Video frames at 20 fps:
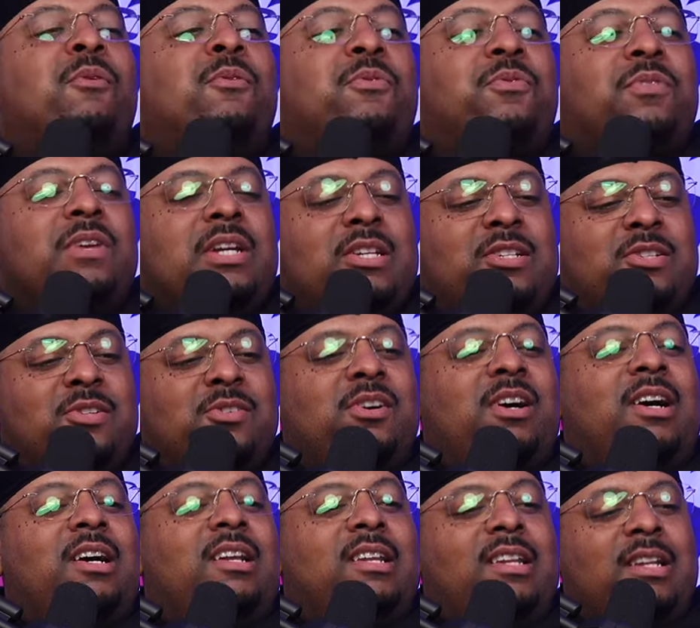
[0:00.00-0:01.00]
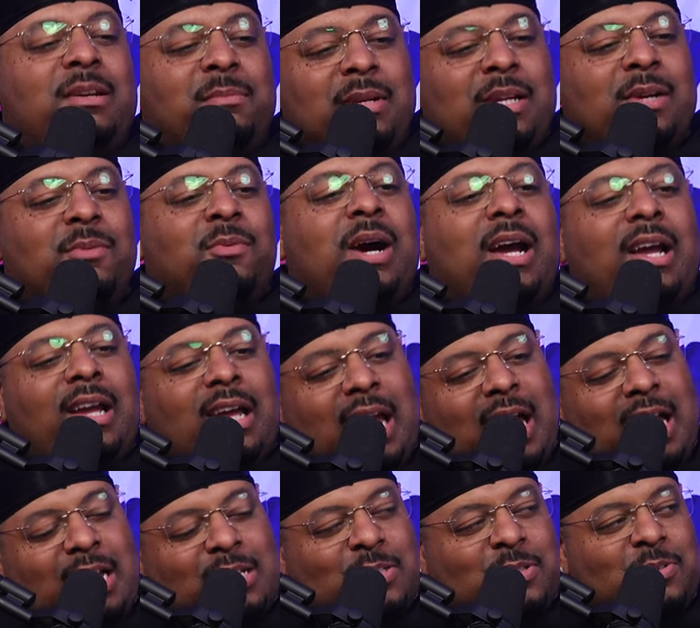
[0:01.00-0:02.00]
I will feed you unlimited hell. White
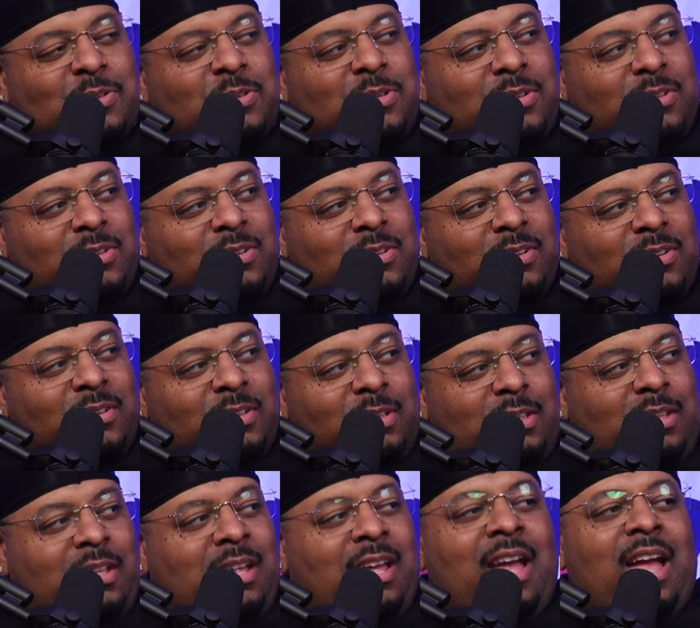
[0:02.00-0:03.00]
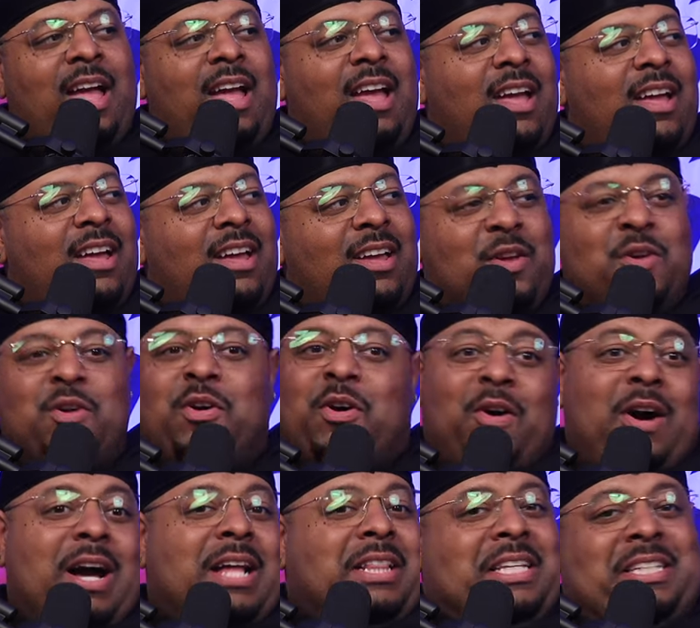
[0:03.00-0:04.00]
Castle. You
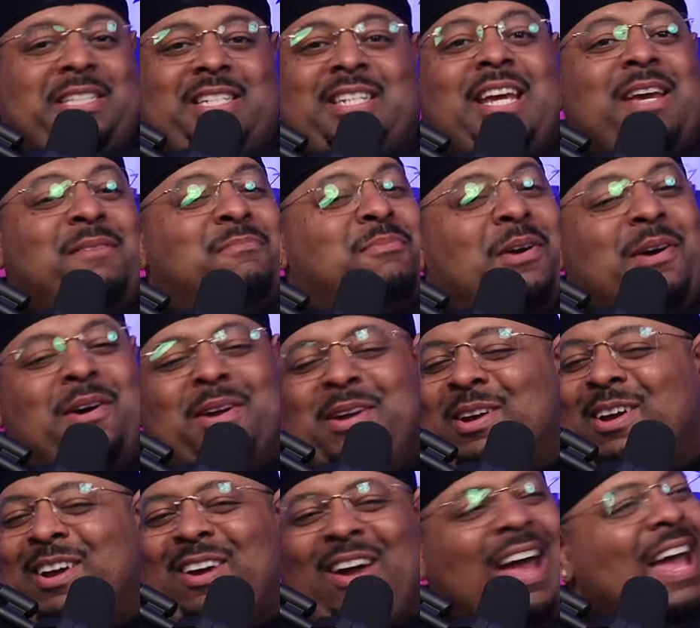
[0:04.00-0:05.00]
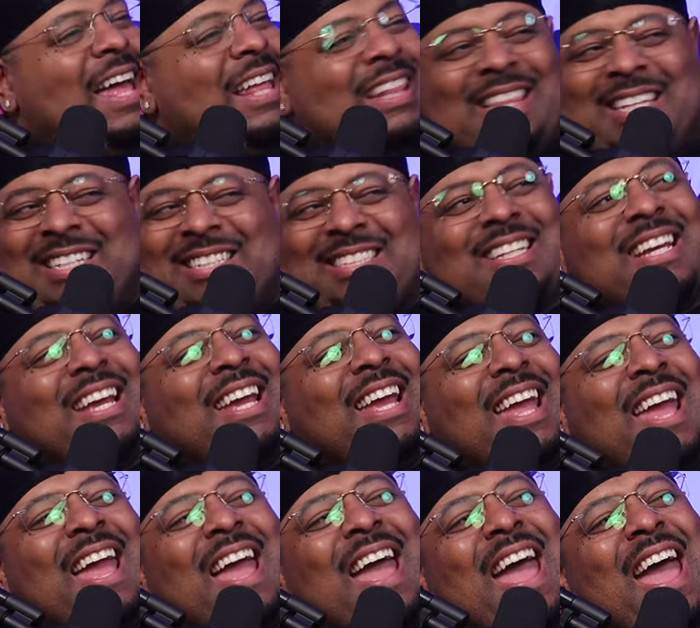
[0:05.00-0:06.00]
go at the shit, bro. You go at the
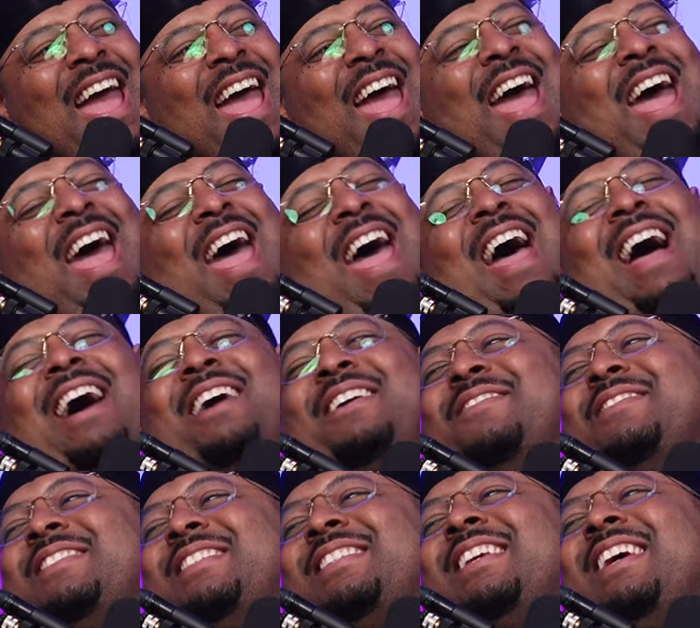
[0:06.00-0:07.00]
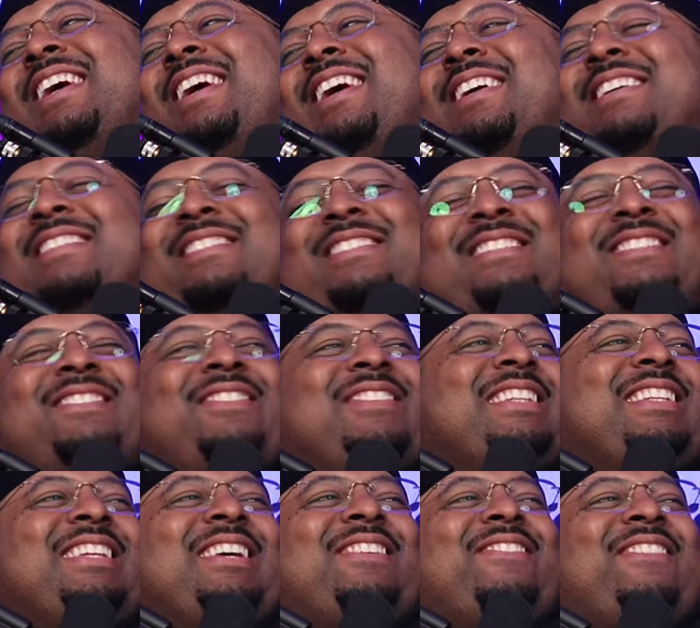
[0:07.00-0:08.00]
shit. I'm sick. It's
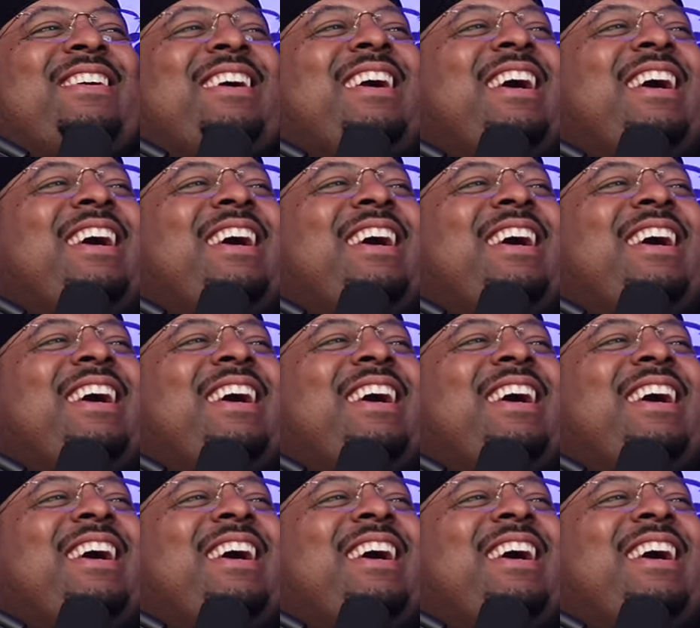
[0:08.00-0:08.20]
really different.